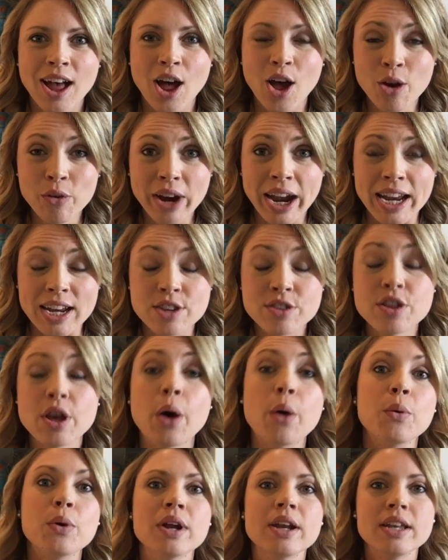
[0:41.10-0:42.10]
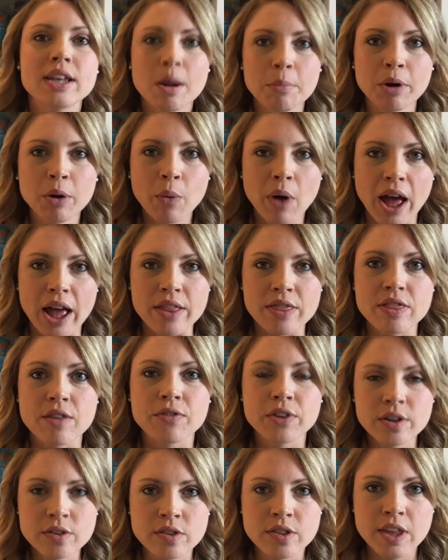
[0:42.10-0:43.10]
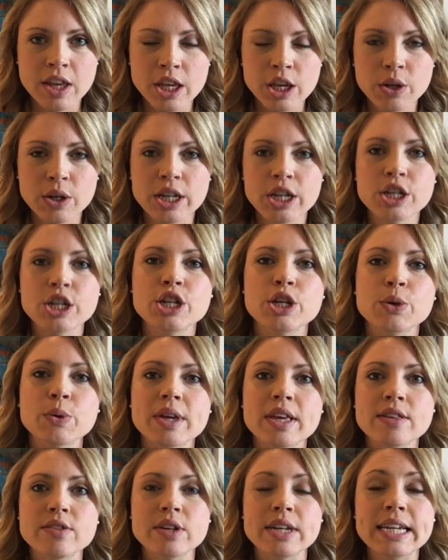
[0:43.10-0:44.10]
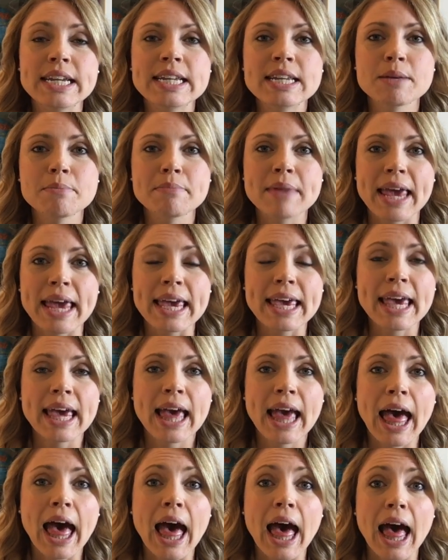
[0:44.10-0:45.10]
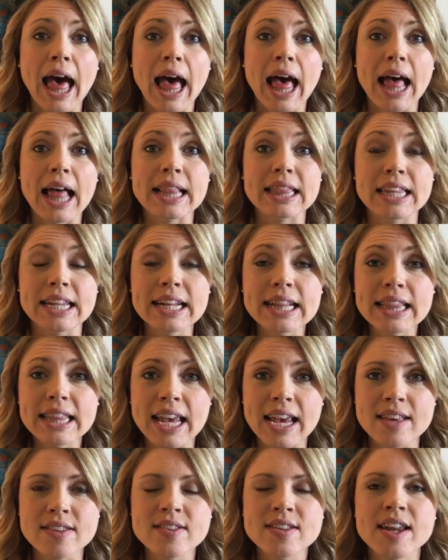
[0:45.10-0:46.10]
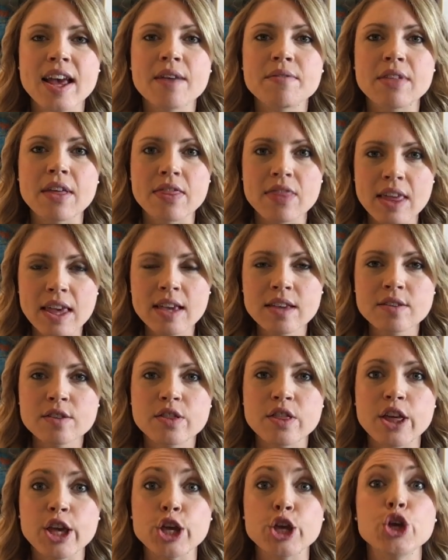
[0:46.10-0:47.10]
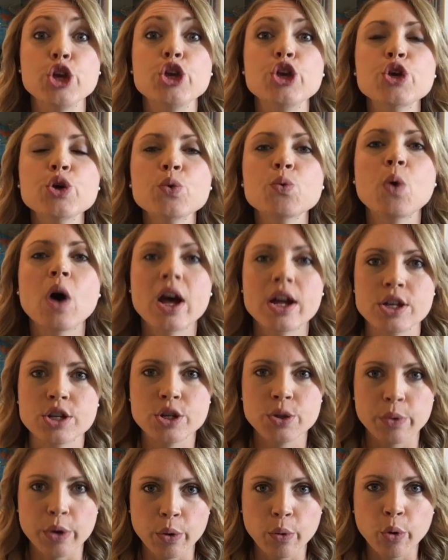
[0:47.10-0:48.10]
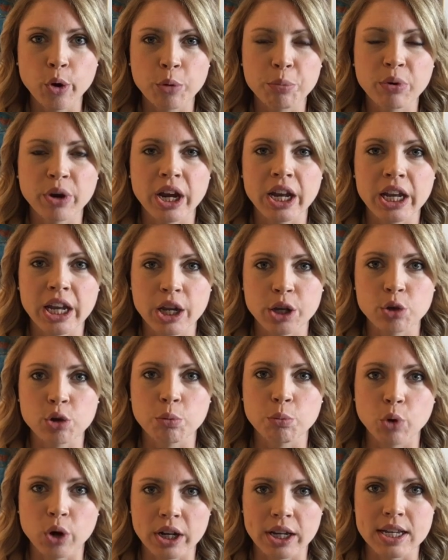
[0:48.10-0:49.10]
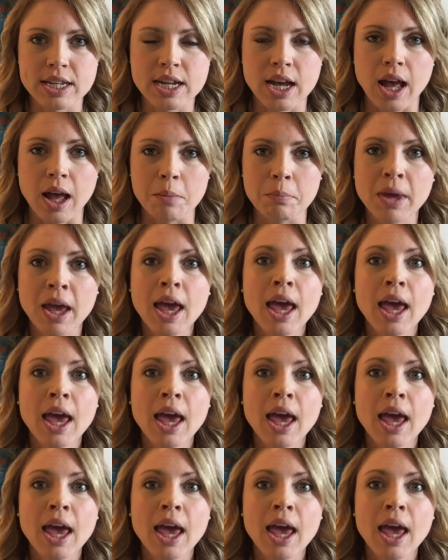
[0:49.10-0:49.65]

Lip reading: All right, so number one, the first thing you need to do is you need to make a little list of the things that you want to incorporate in your morning time.